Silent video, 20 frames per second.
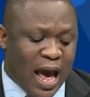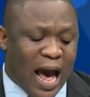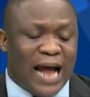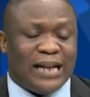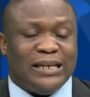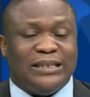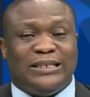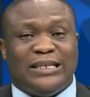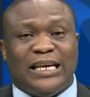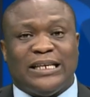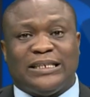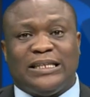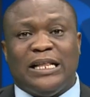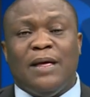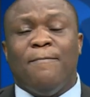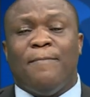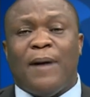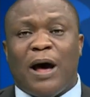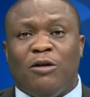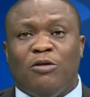at the
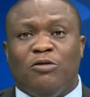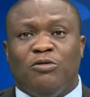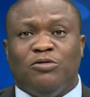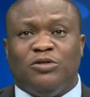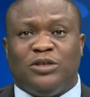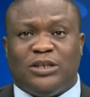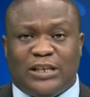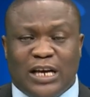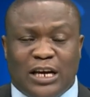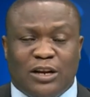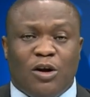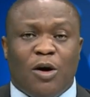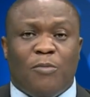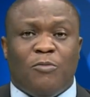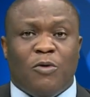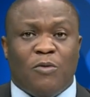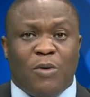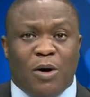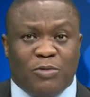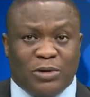Teslim Balogun
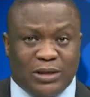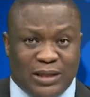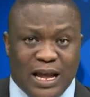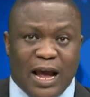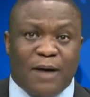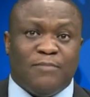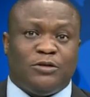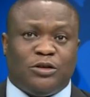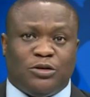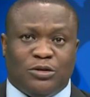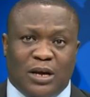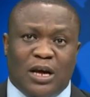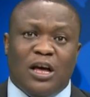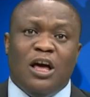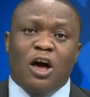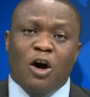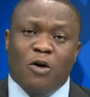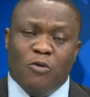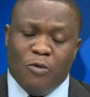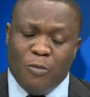Stadium. We were with them today.
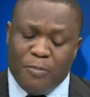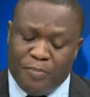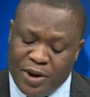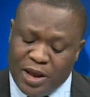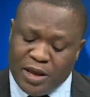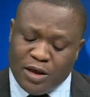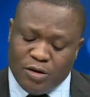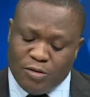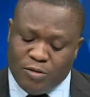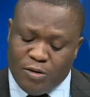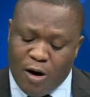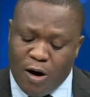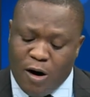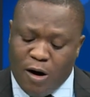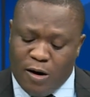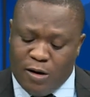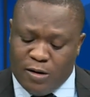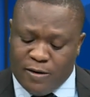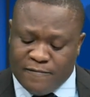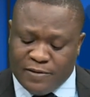We'll bring you
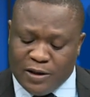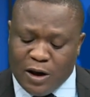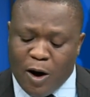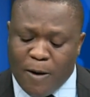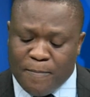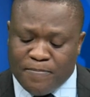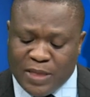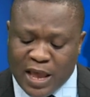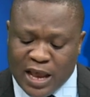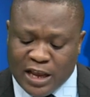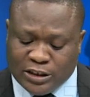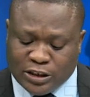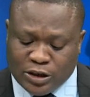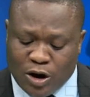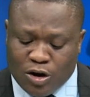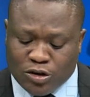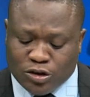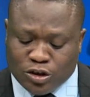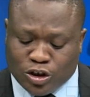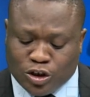all of the updates
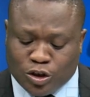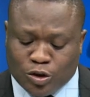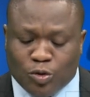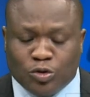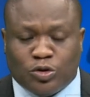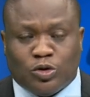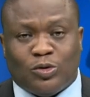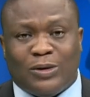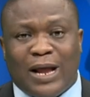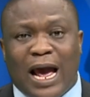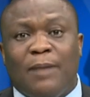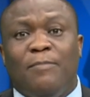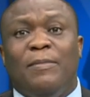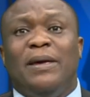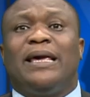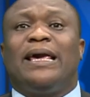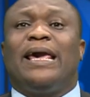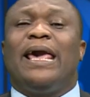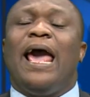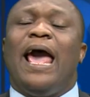on the show tonight.
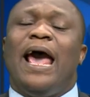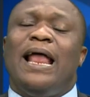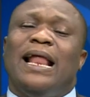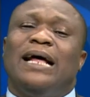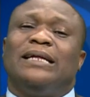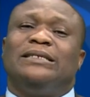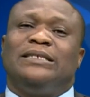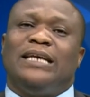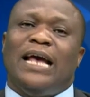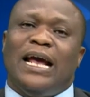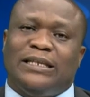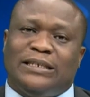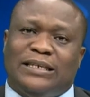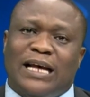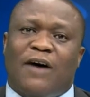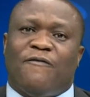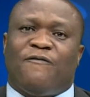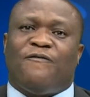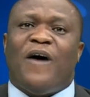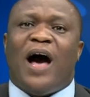Mikel
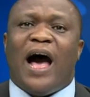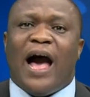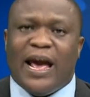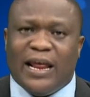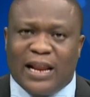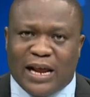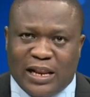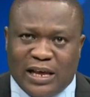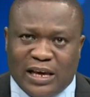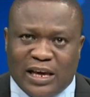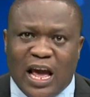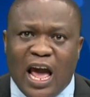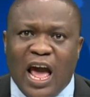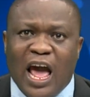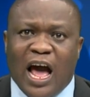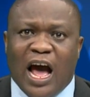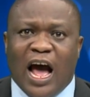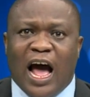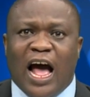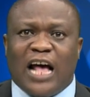Arteta finally
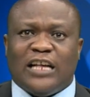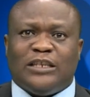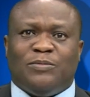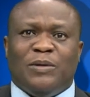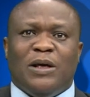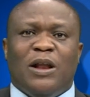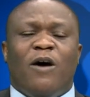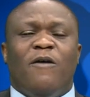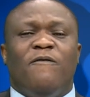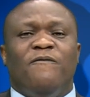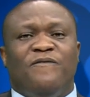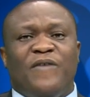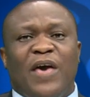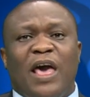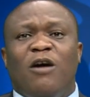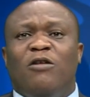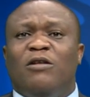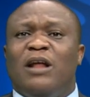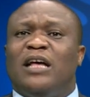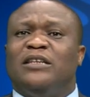has been
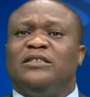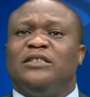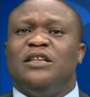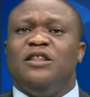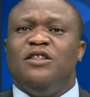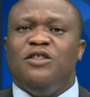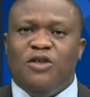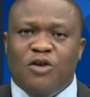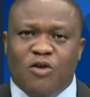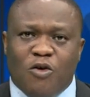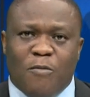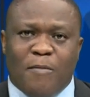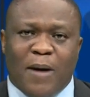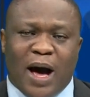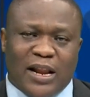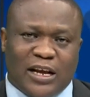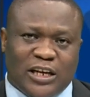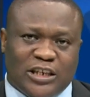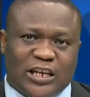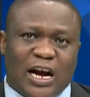unveiled as the new
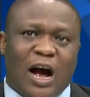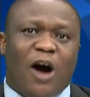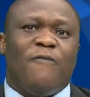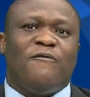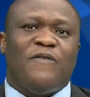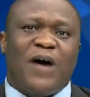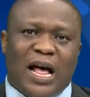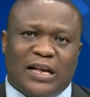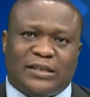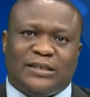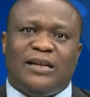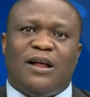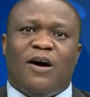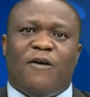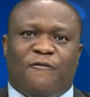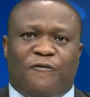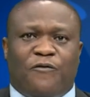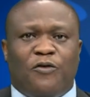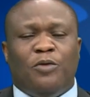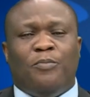manager of
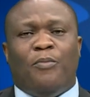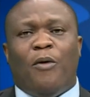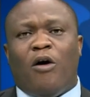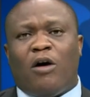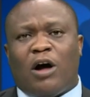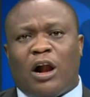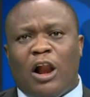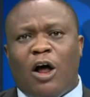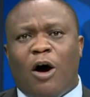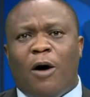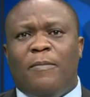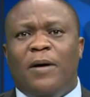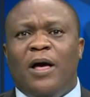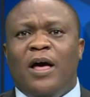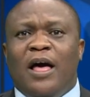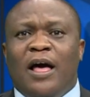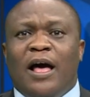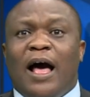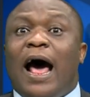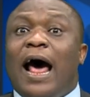Arsenal Football Club.
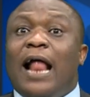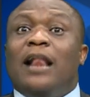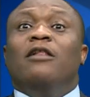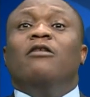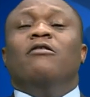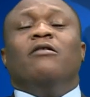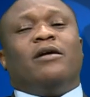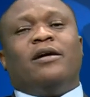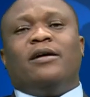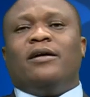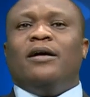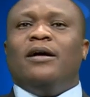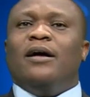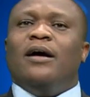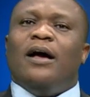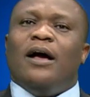And look,